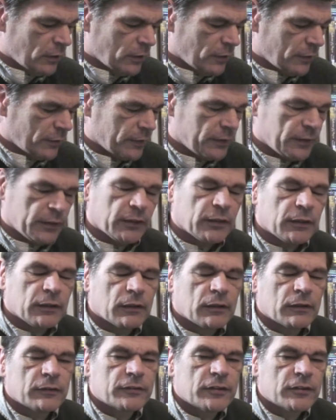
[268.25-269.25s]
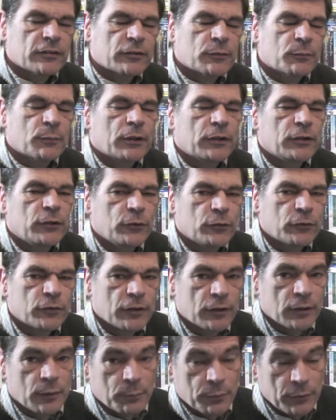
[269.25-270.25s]
the system I used
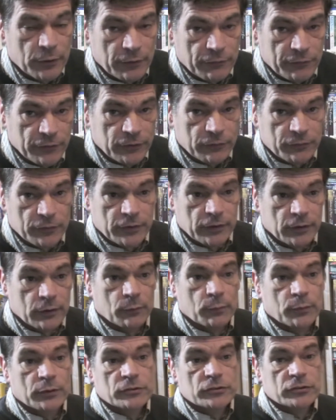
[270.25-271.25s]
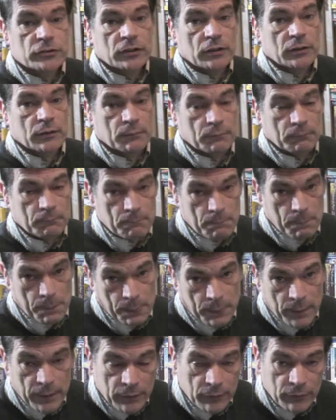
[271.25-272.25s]
in a previous video, which you
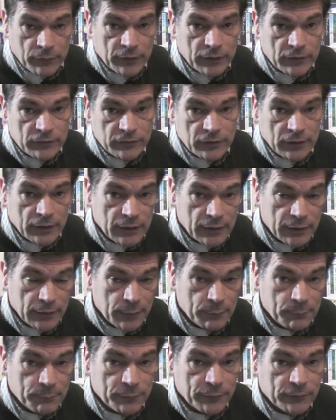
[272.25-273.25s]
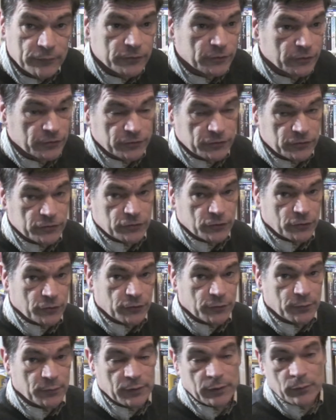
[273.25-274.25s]
know, here's a clip just to show
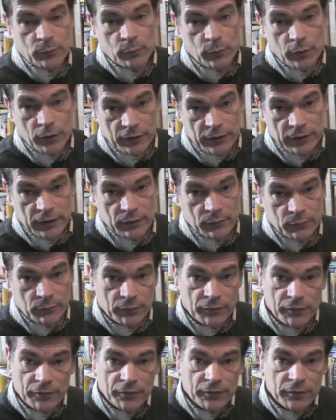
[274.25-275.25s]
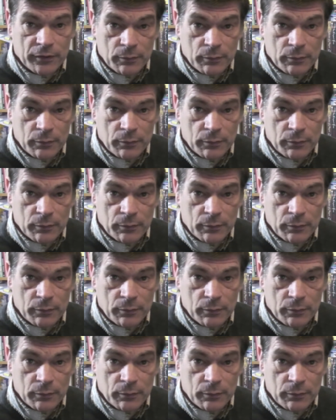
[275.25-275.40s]
you it working with the